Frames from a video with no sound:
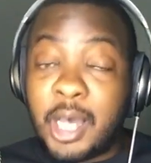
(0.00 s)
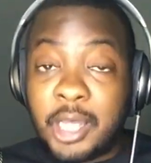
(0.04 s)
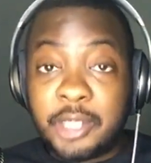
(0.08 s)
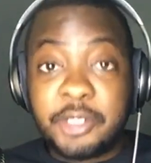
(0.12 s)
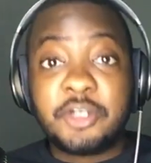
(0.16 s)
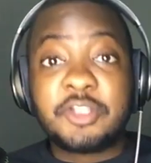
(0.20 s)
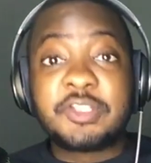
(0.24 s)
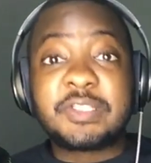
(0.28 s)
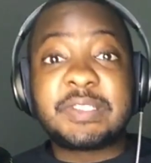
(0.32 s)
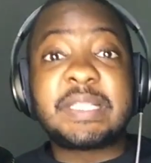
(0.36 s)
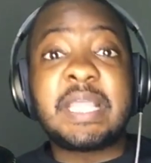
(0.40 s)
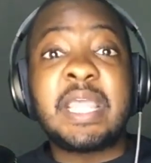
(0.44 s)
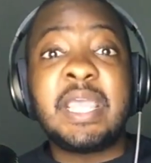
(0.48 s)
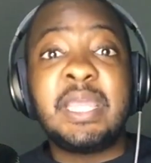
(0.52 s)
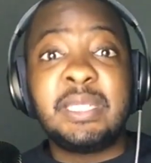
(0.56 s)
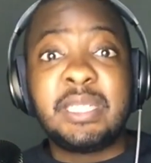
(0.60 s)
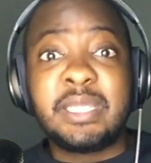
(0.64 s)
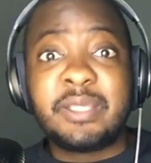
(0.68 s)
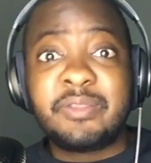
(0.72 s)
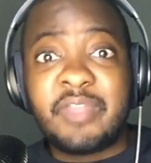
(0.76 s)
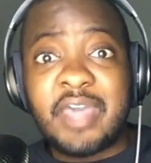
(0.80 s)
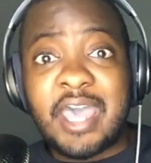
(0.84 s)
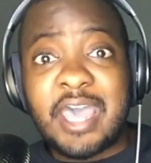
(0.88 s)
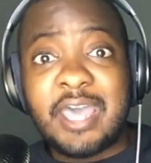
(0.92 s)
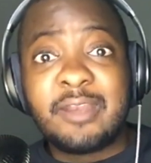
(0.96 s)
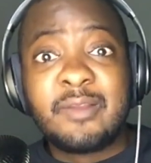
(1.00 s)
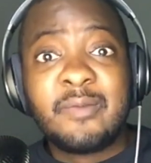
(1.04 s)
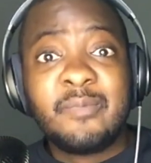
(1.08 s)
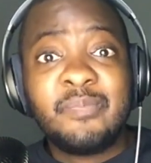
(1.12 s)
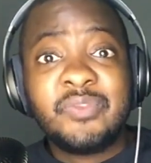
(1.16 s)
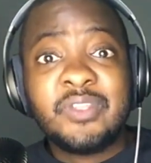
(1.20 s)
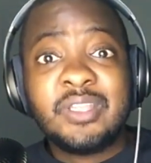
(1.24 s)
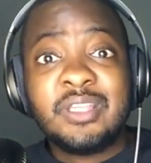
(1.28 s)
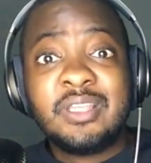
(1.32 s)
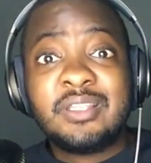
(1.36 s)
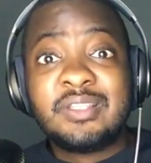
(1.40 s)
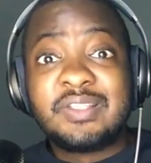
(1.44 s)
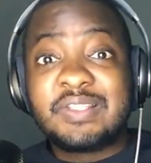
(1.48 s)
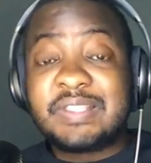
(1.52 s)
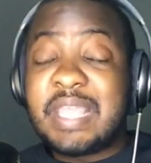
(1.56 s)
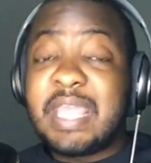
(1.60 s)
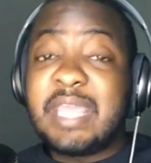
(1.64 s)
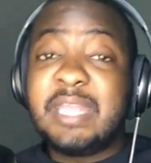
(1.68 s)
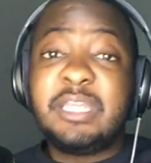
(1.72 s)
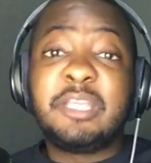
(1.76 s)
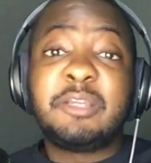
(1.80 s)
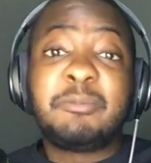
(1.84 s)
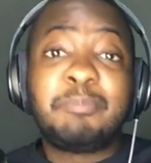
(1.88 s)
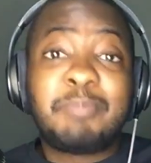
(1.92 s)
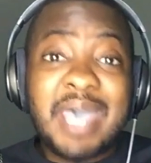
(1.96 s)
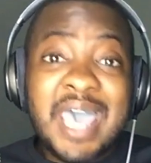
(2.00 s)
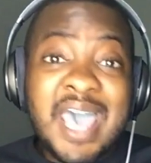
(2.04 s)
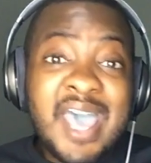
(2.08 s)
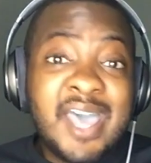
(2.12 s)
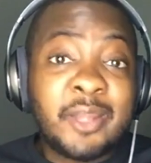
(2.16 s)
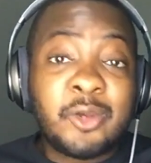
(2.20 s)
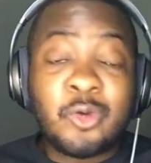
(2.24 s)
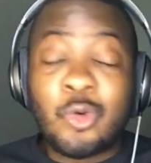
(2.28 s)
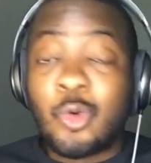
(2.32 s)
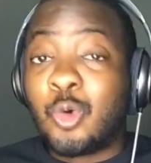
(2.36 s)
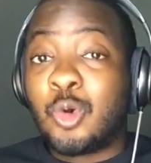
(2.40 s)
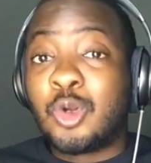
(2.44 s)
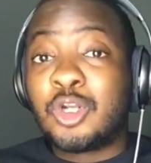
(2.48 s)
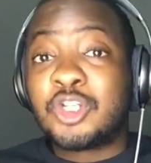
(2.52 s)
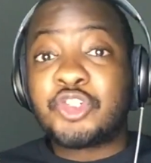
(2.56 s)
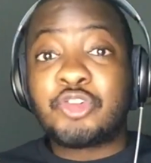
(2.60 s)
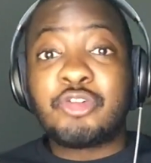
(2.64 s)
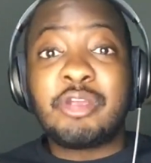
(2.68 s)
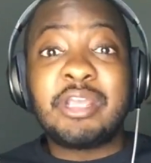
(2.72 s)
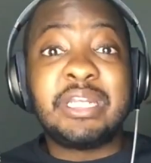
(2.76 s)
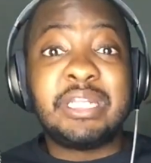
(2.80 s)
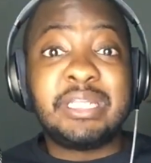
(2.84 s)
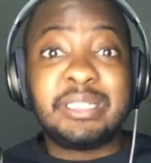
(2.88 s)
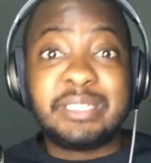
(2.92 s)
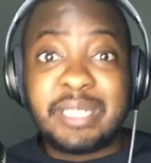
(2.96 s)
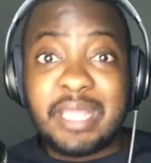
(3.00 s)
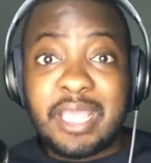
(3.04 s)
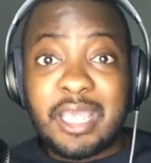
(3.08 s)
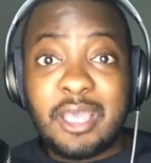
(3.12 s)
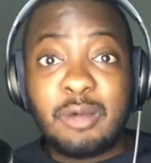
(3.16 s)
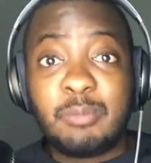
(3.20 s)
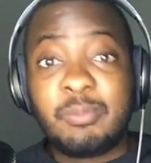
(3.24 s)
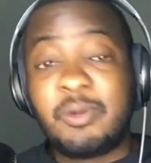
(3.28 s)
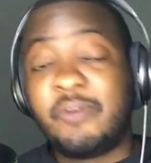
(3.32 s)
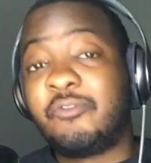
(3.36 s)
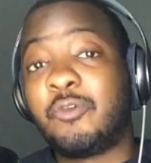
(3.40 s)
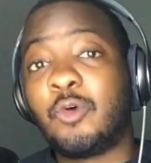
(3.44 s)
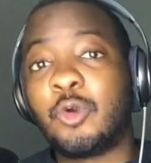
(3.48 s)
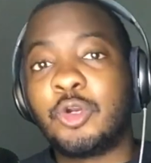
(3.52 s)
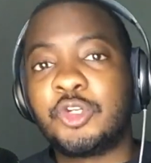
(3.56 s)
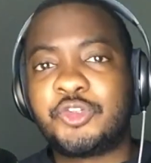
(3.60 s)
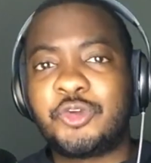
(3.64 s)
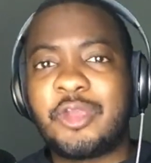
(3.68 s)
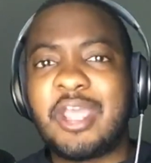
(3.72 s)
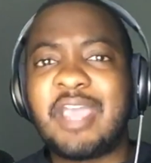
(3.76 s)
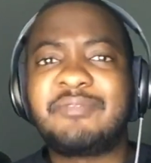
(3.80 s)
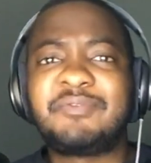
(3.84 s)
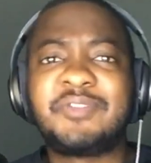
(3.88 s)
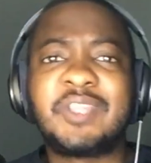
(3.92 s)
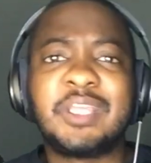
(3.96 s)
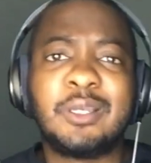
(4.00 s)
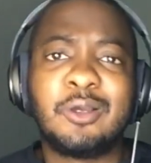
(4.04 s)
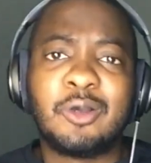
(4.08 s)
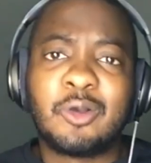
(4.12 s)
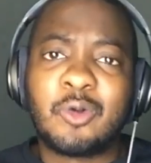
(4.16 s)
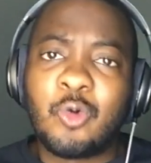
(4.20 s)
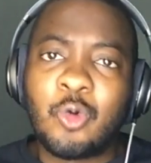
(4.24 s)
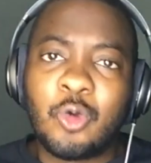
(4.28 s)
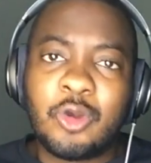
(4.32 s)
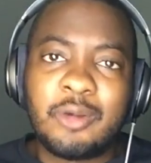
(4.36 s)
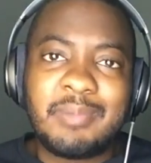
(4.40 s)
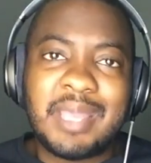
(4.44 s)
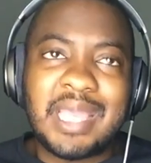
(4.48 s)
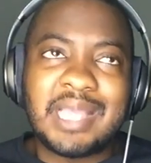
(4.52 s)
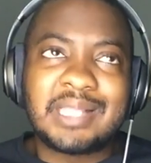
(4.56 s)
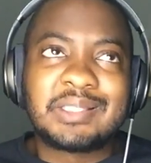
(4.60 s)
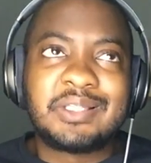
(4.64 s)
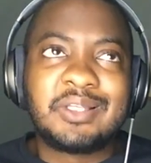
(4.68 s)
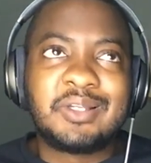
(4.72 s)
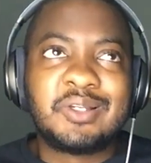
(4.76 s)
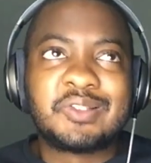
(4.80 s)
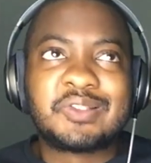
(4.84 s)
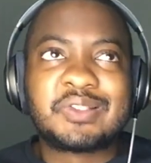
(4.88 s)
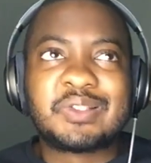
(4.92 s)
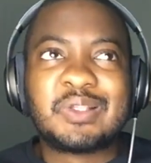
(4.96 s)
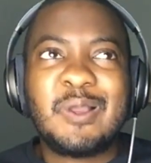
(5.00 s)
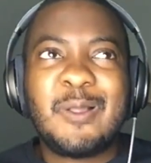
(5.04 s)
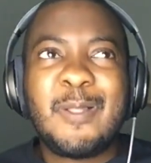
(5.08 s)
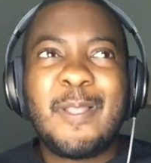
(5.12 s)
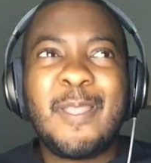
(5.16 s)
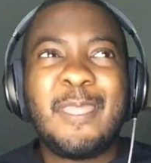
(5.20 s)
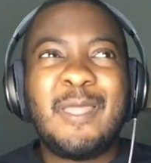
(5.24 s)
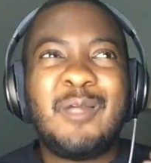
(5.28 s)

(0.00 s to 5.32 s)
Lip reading: Understanding that standing pat or trading down before drafting a quarterback, there's